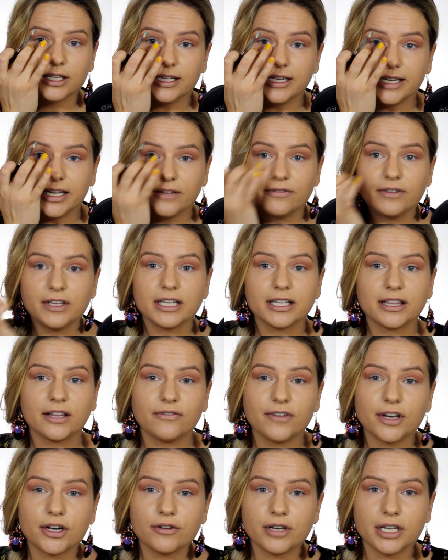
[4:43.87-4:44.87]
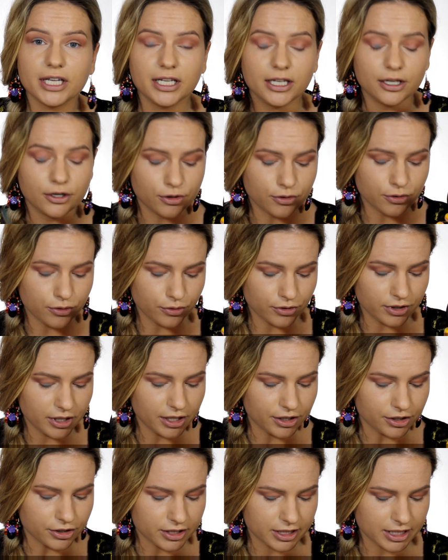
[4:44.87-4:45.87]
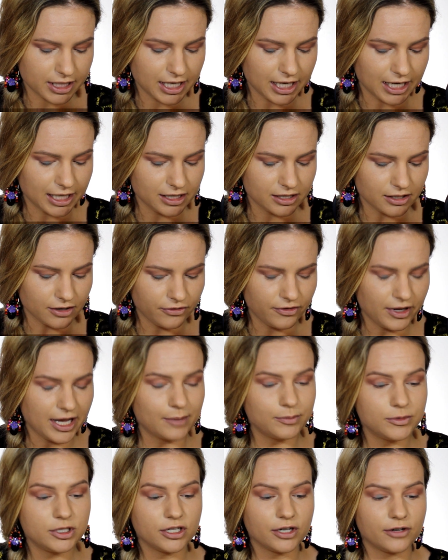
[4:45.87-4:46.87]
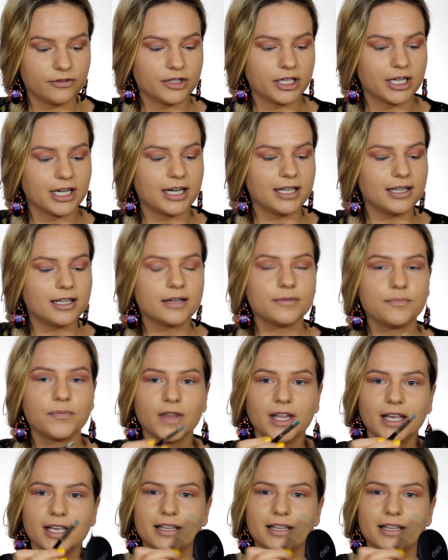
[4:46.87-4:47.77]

leaving the very inner corners kind of empty of the color.